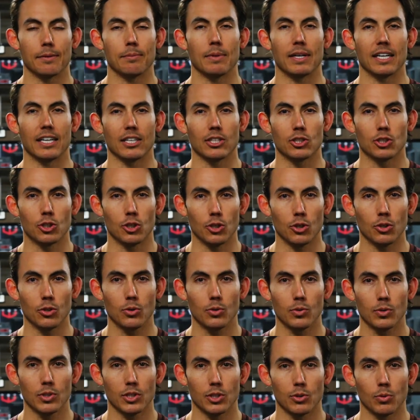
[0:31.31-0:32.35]
In minute
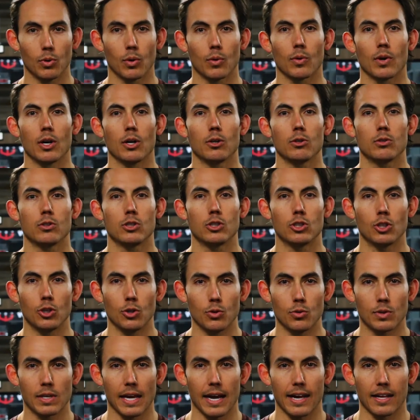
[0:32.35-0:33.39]
two, you will row
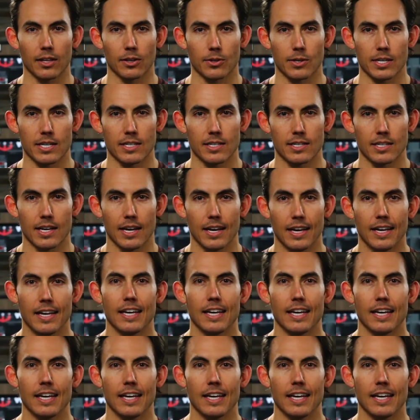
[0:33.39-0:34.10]
two calories.